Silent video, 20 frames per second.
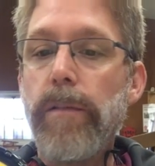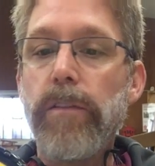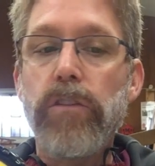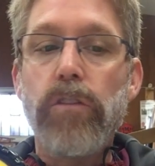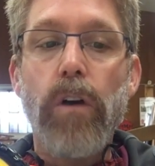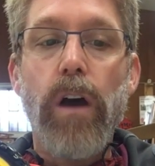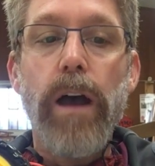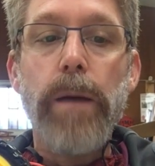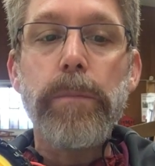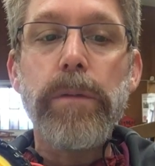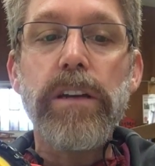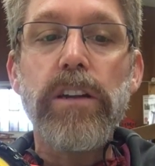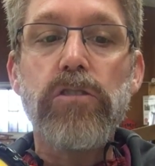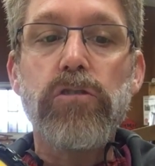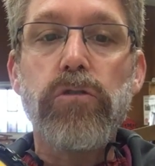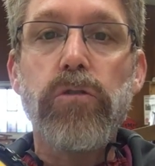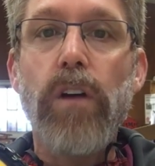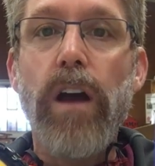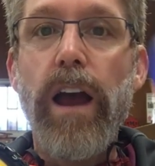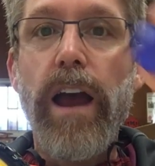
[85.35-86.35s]
So I'm gonna
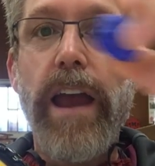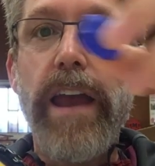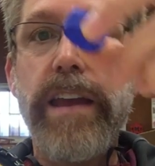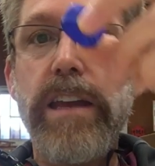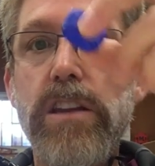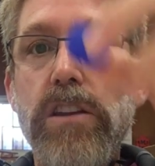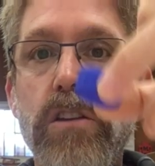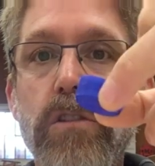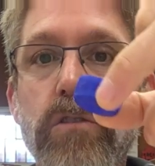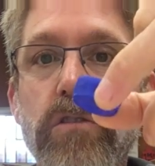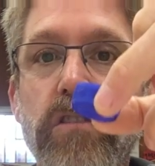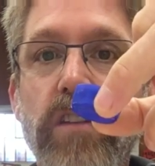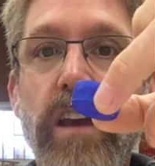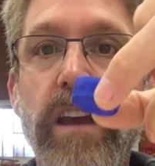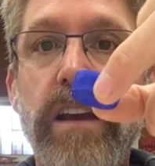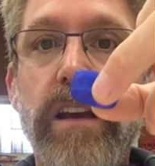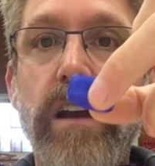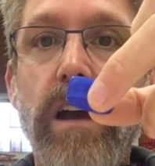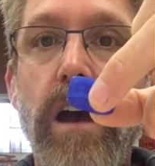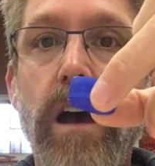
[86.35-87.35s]
try using